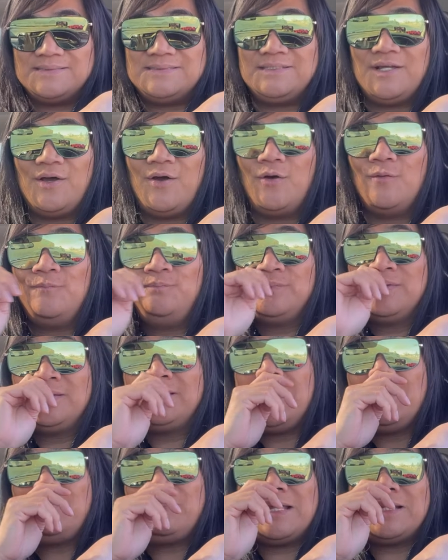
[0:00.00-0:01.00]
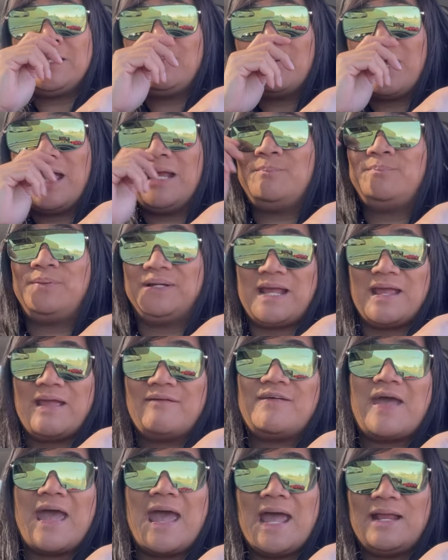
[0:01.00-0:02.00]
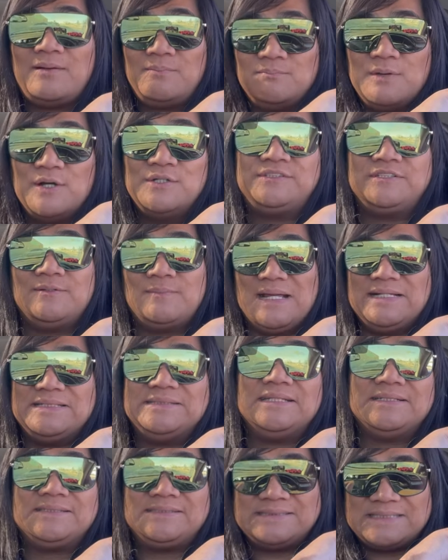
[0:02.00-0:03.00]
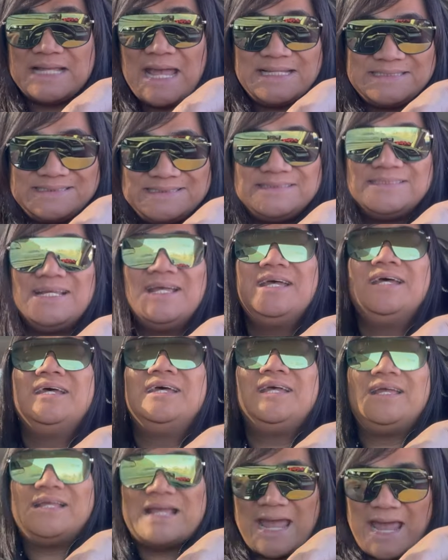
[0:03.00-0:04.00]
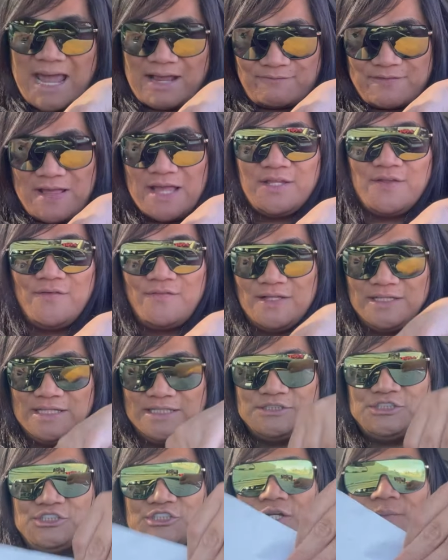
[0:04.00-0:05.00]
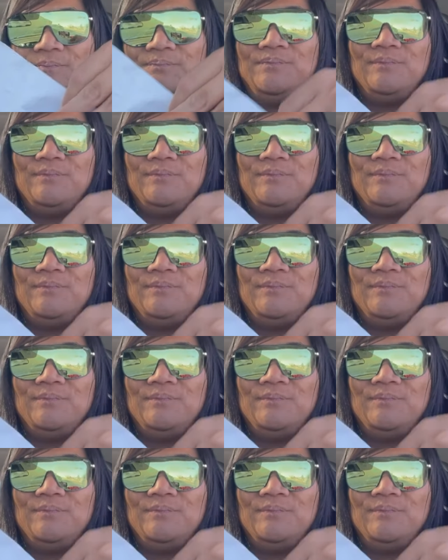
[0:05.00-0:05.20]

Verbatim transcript: So keep that in mind. But I have had most of my success at Value Village.